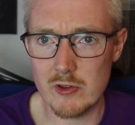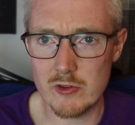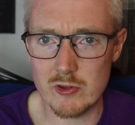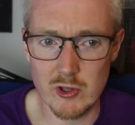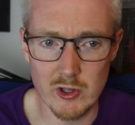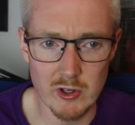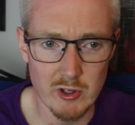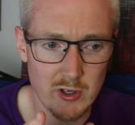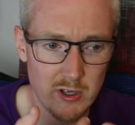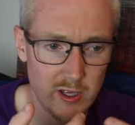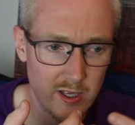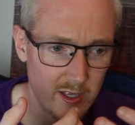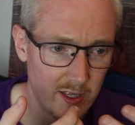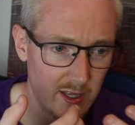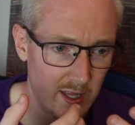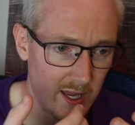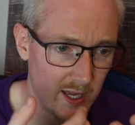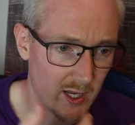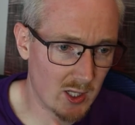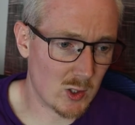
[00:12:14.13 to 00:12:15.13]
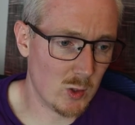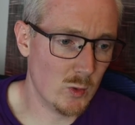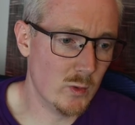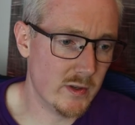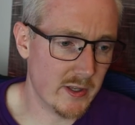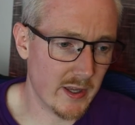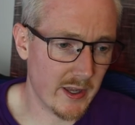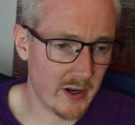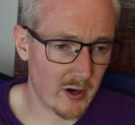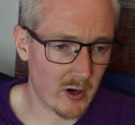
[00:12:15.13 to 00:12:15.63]
to
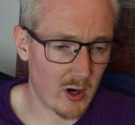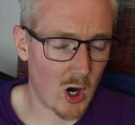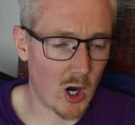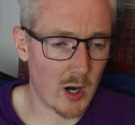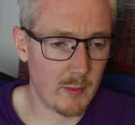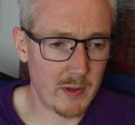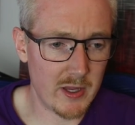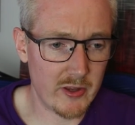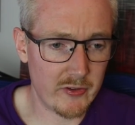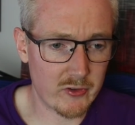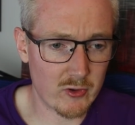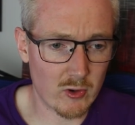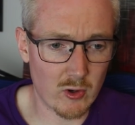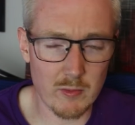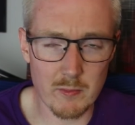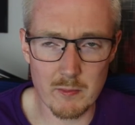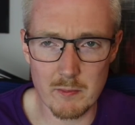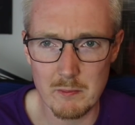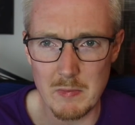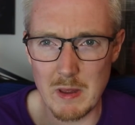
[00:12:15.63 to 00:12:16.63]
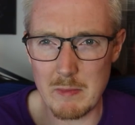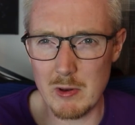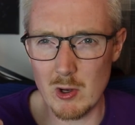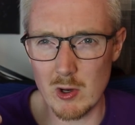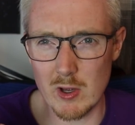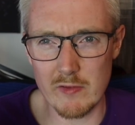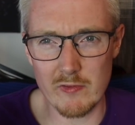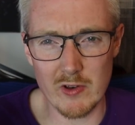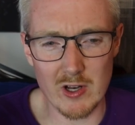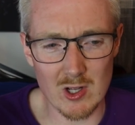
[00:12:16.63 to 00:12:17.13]
include in our armies, or maybe
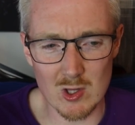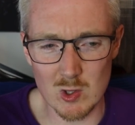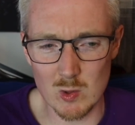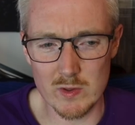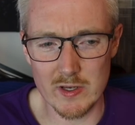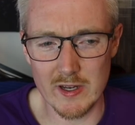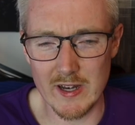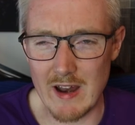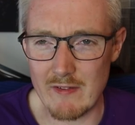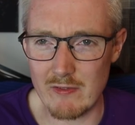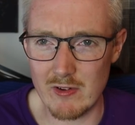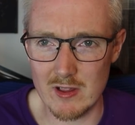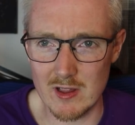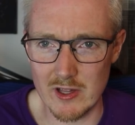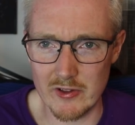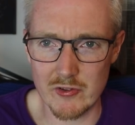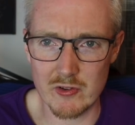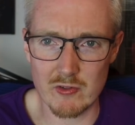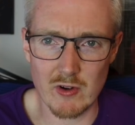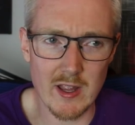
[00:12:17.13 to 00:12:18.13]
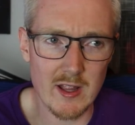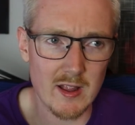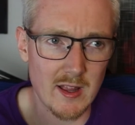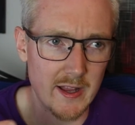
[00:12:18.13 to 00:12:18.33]
not even include in every list, right?